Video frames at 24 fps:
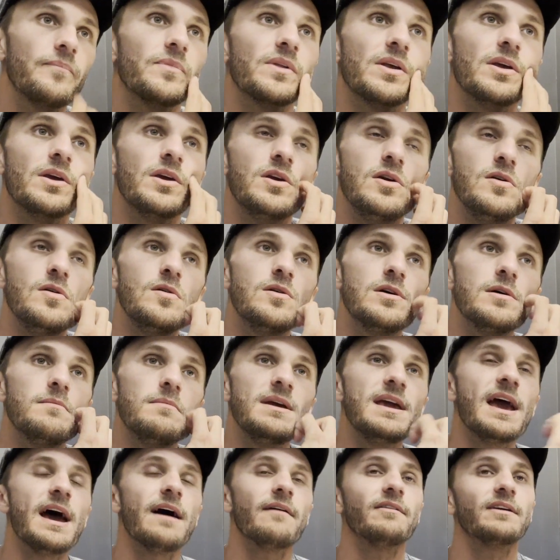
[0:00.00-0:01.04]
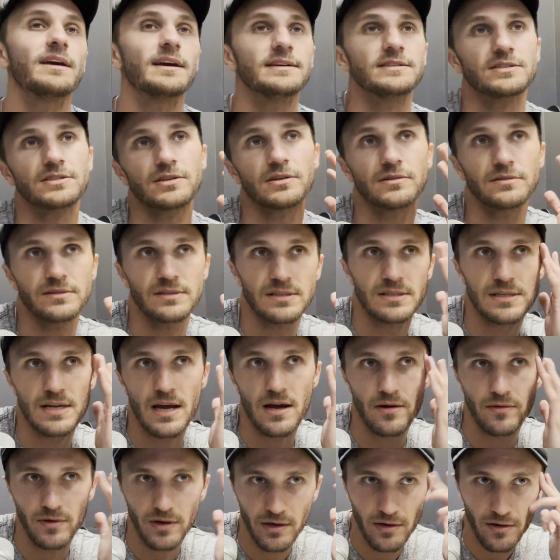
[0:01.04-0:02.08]
you could be having a certain
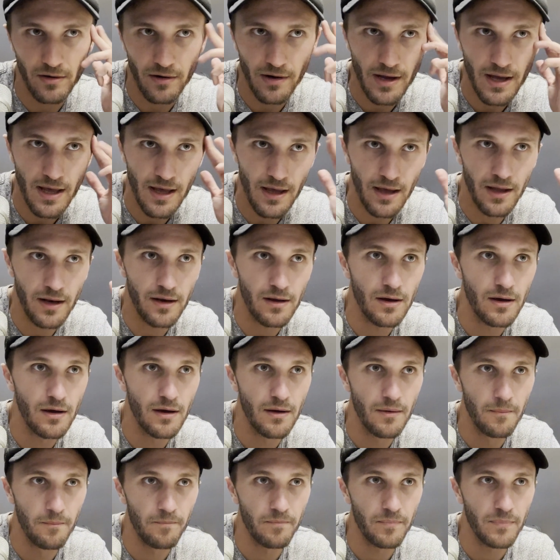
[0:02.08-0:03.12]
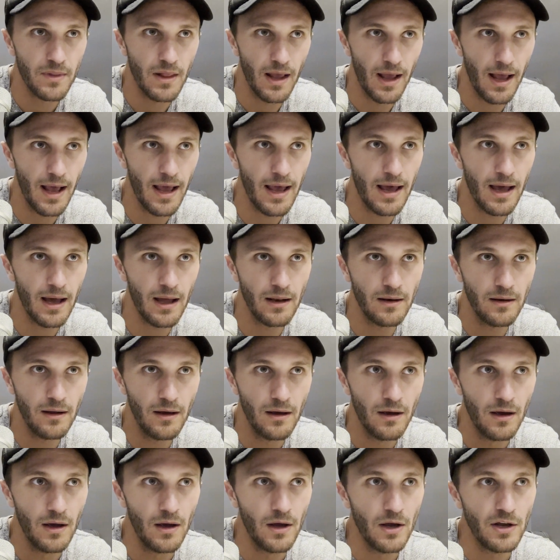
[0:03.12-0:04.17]
sound in your head and
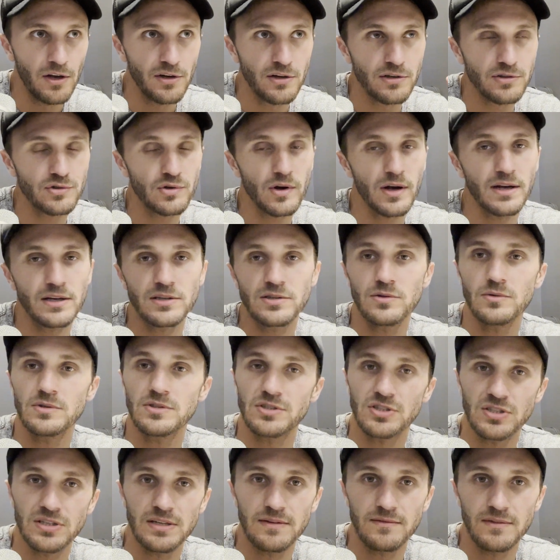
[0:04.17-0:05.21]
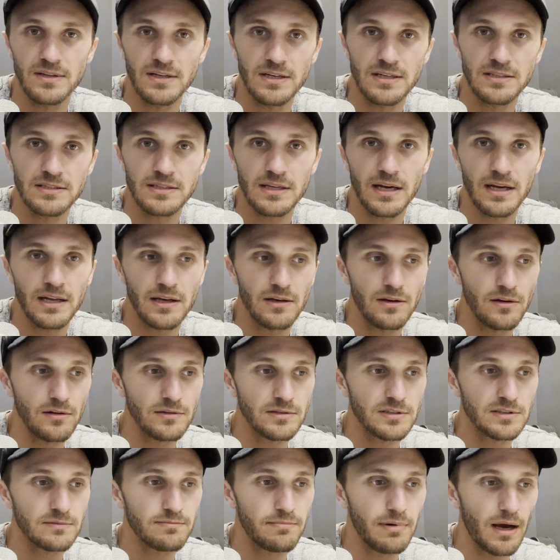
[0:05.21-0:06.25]
you're trying to achieve this, and you're
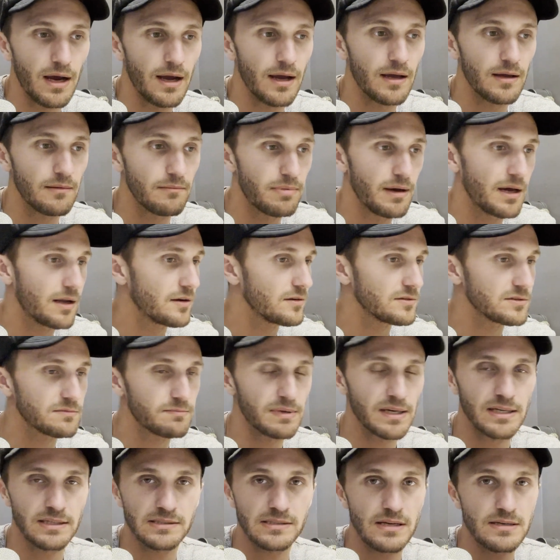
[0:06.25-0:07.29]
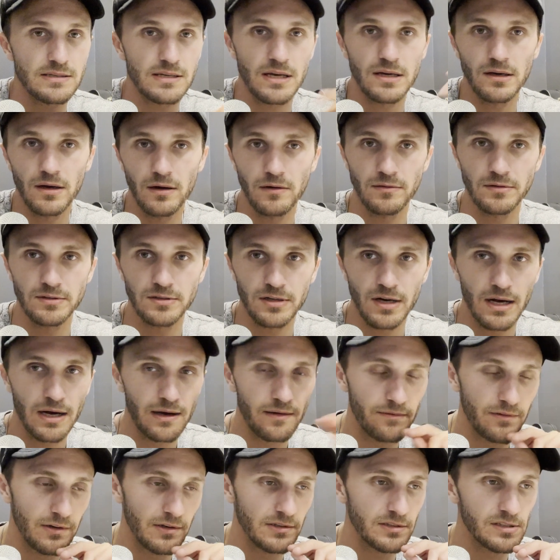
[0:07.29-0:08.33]
just buying pedals because they say
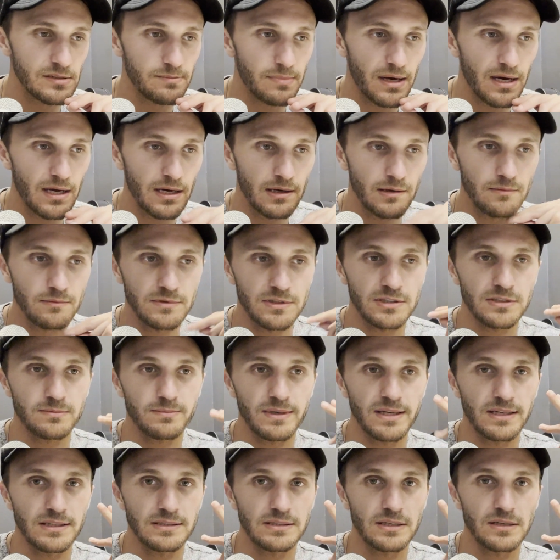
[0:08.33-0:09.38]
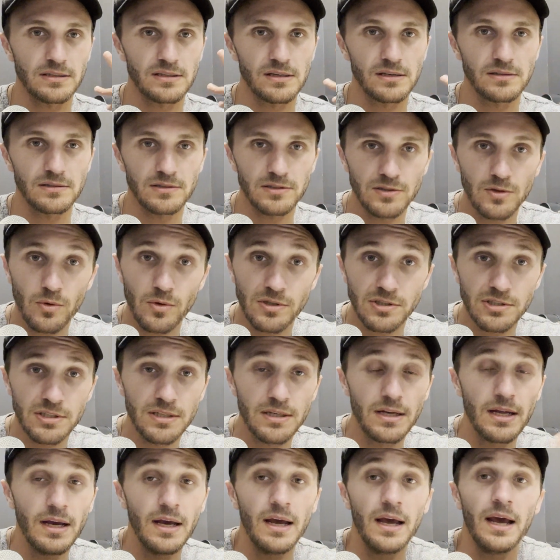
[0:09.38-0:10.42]
overdrive. You're just buying them just because they say distortion,
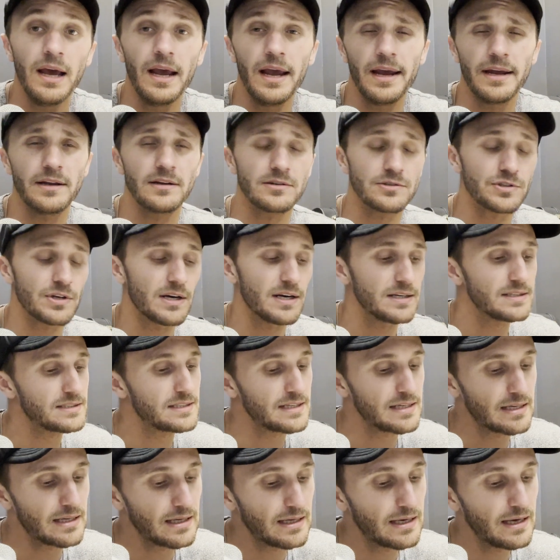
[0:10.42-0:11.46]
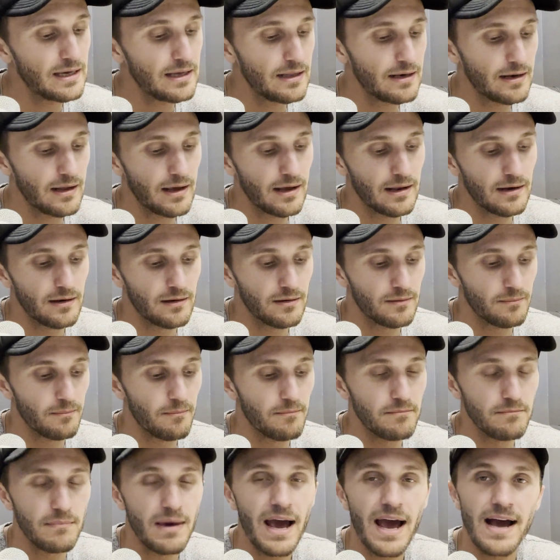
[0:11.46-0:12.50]
and you're trying to get and
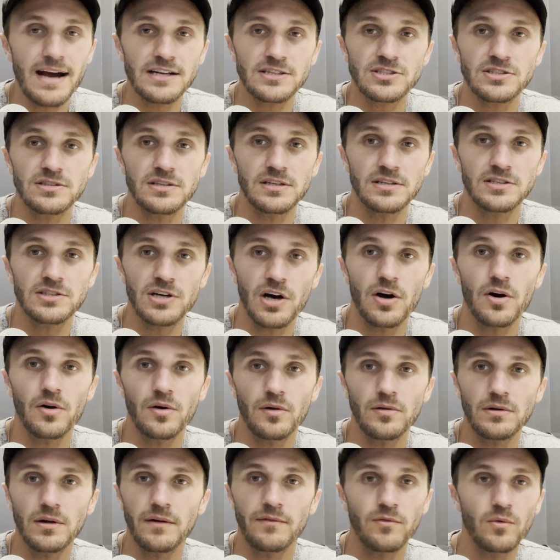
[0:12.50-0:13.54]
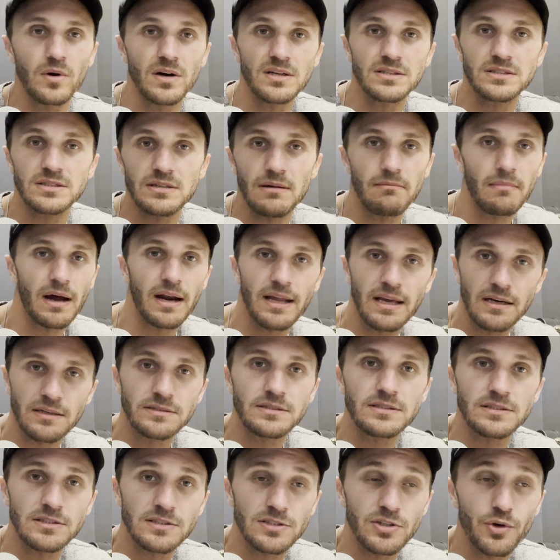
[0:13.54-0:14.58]
match the tone of what somebody else
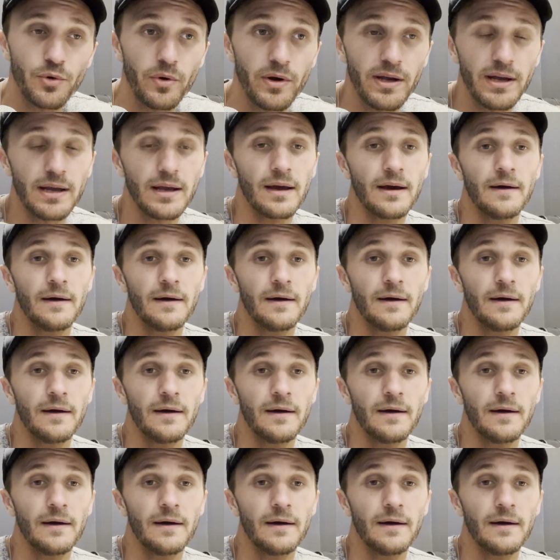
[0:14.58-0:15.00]
is doing.